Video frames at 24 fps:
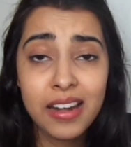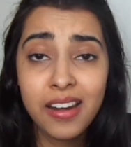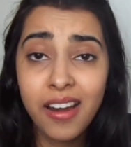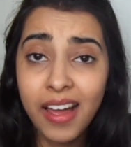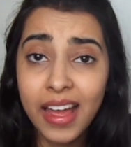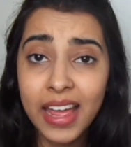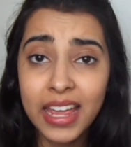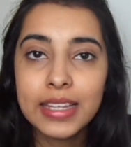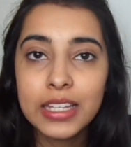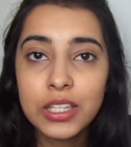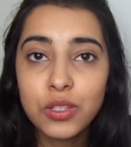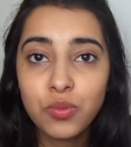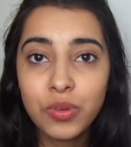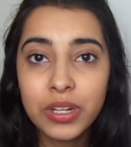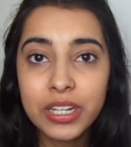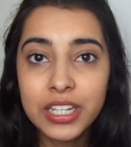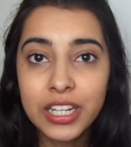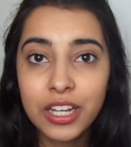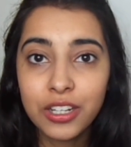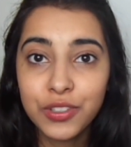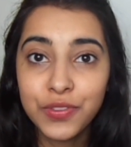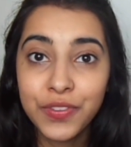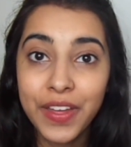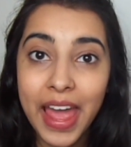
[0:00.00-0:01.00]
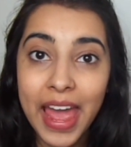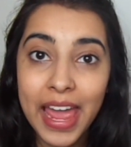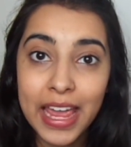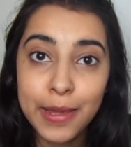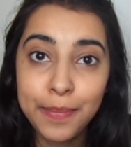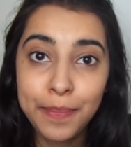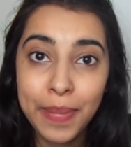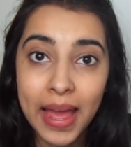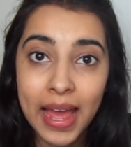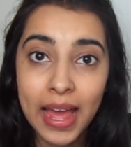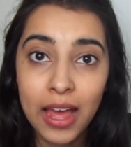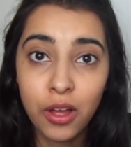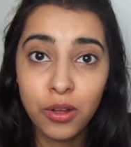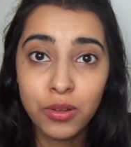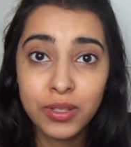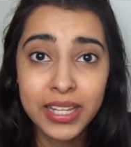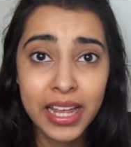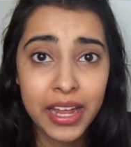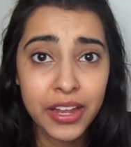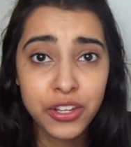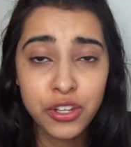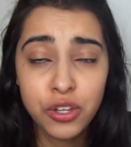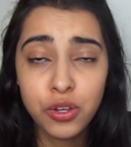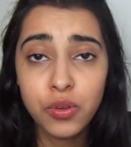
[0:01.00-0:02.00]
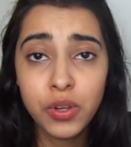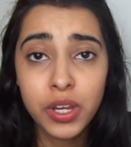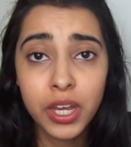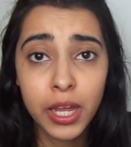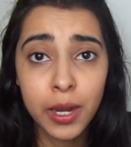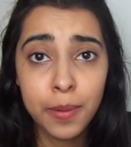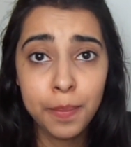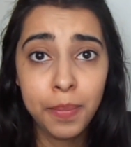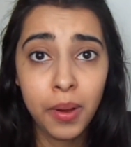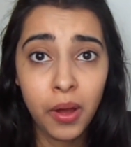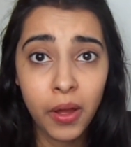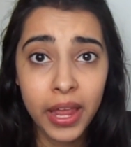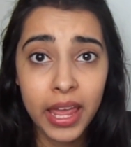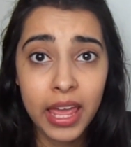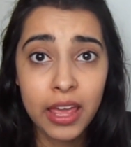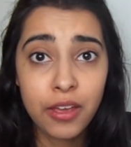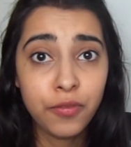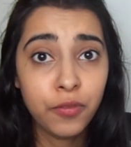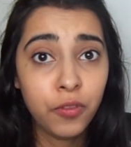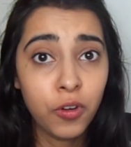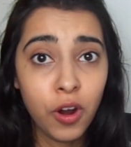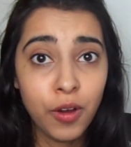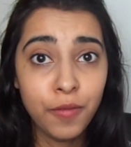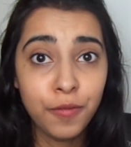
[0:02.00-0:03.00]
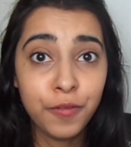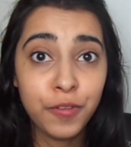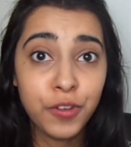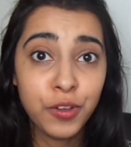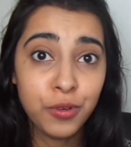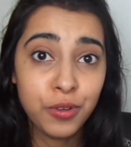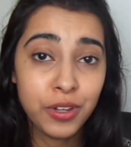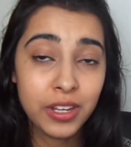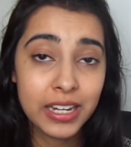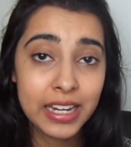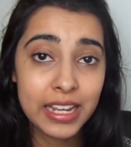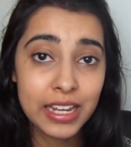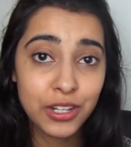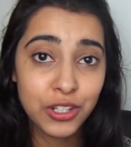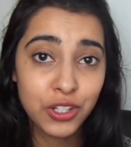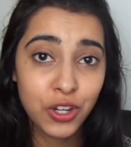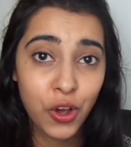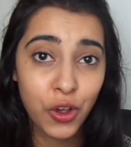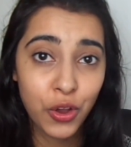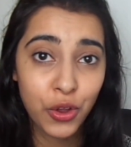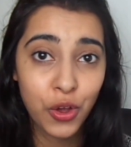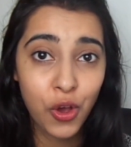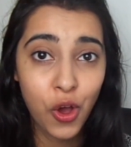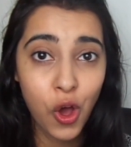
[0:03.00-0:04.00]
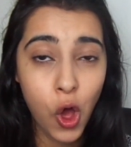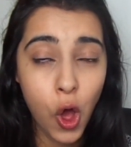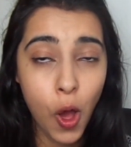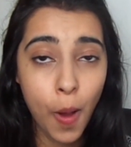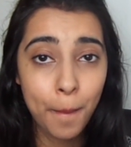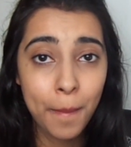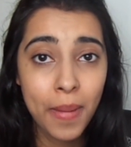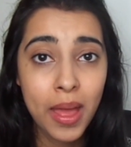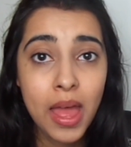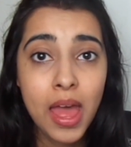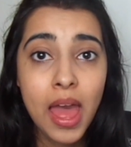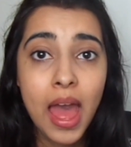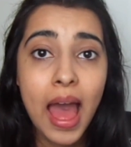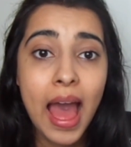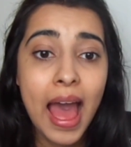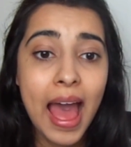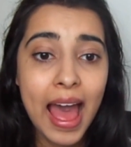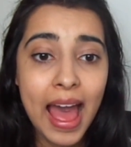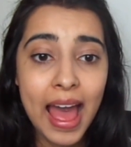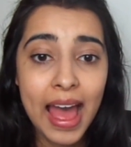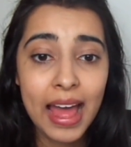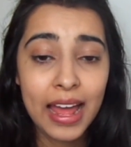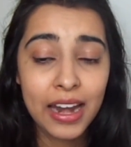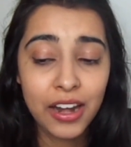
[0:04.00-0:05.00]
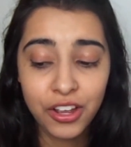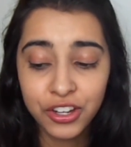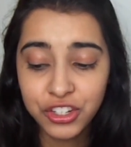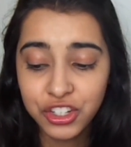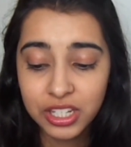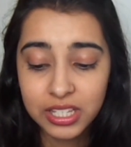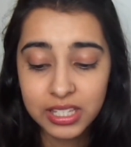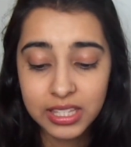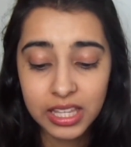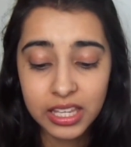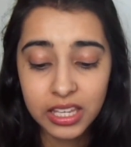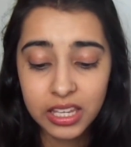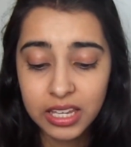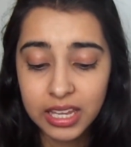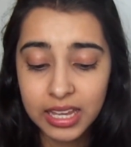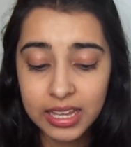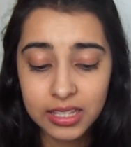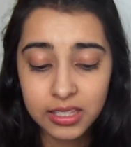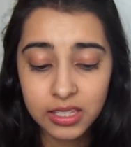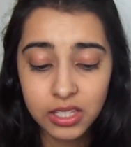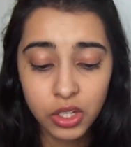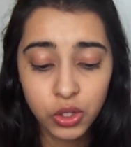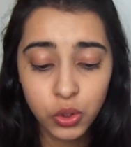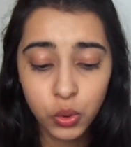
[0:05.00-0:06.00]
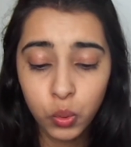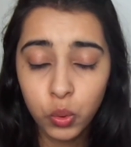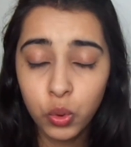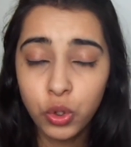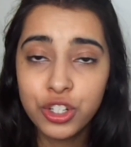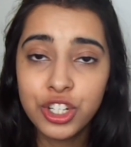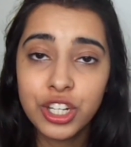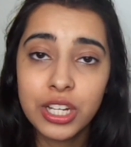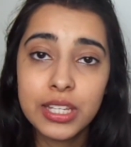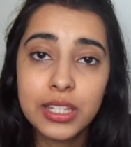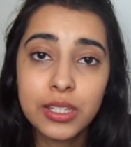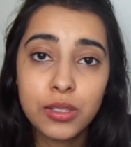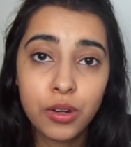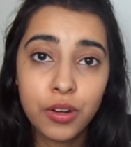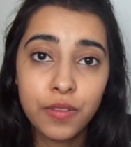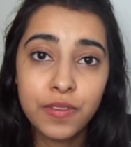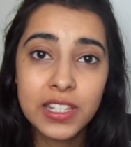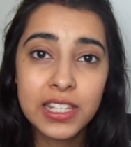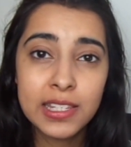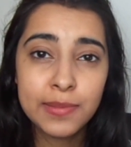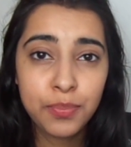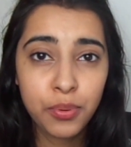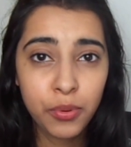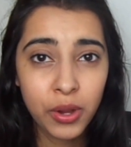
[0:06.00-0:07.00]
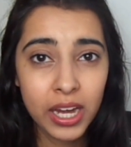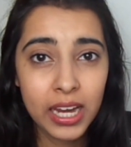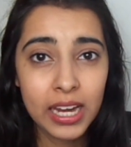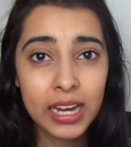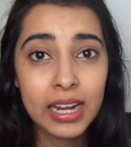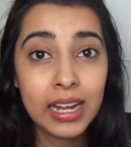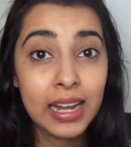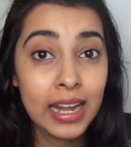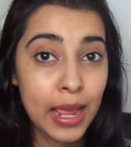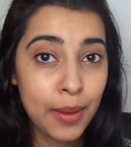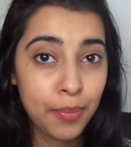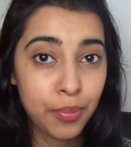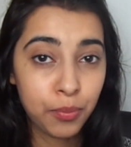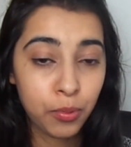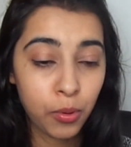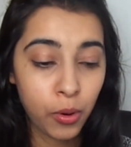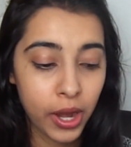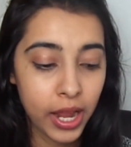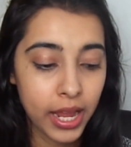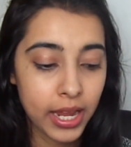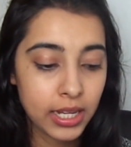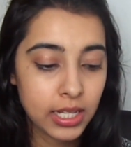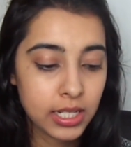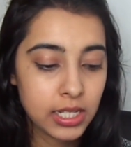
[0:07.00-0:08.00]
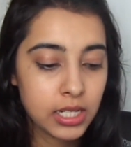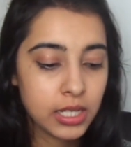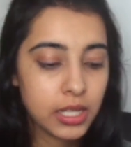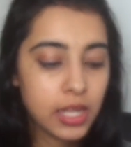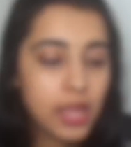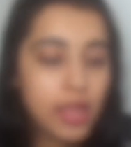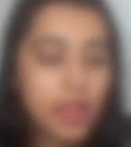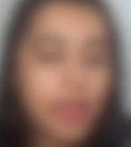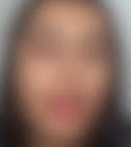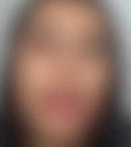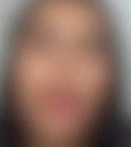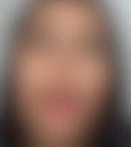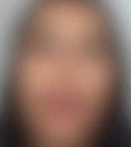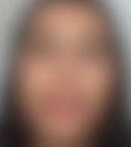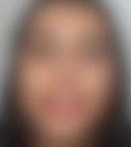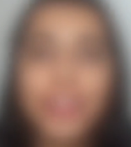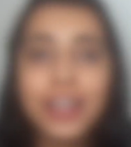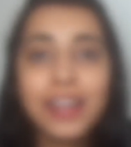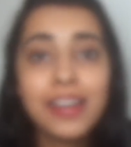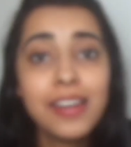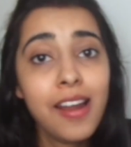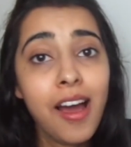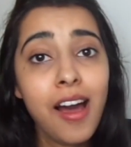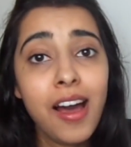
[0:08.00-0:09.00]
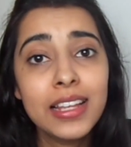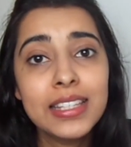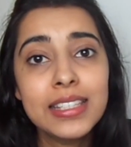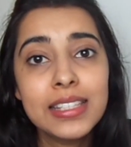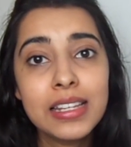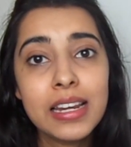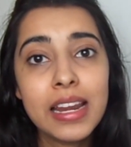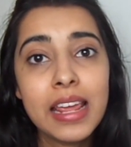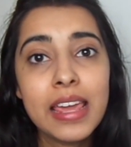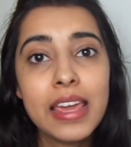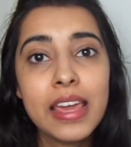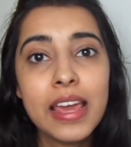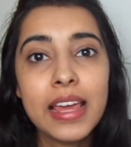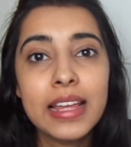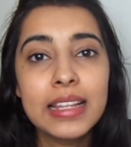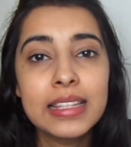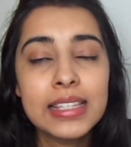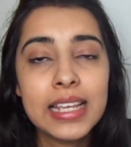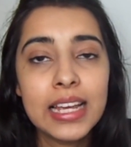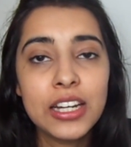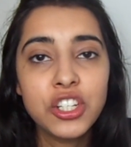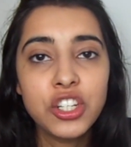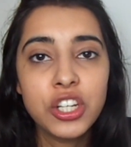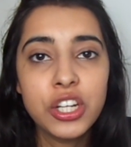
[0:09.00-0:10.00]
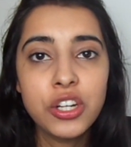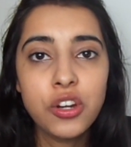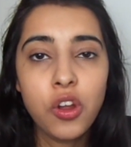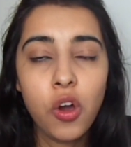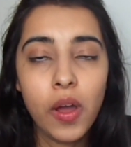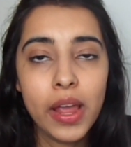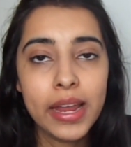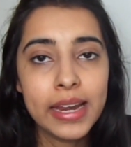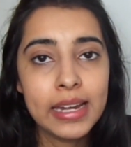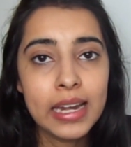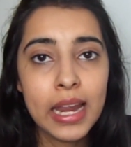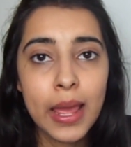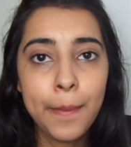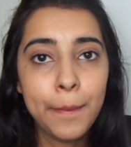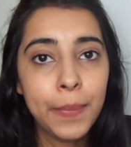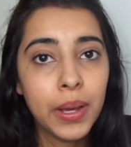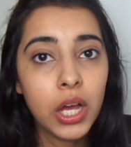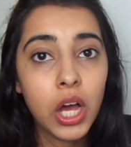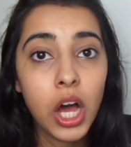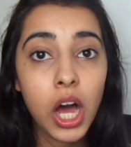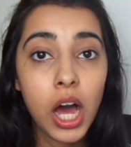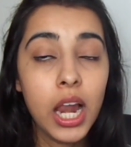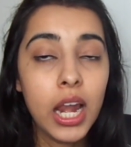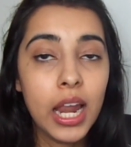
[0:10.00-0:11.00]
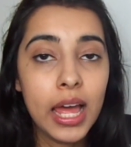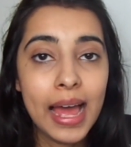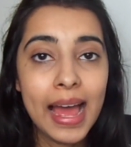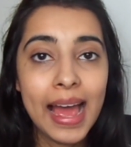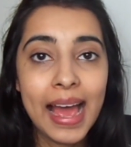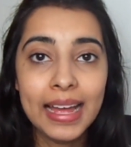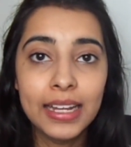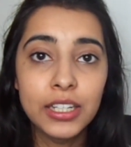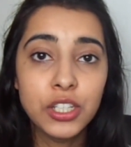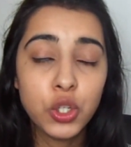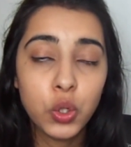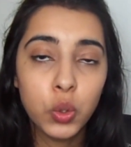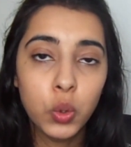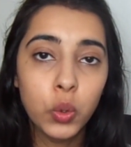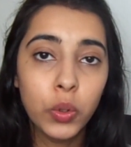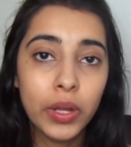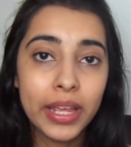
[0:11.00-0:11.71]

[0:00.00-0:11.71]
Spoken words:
like. This retails for £8 and you can buy it from feelunique.com, and I just think it's a gorgeous sort of spring lip product. And then lastly, it's actually not a lip colour at all,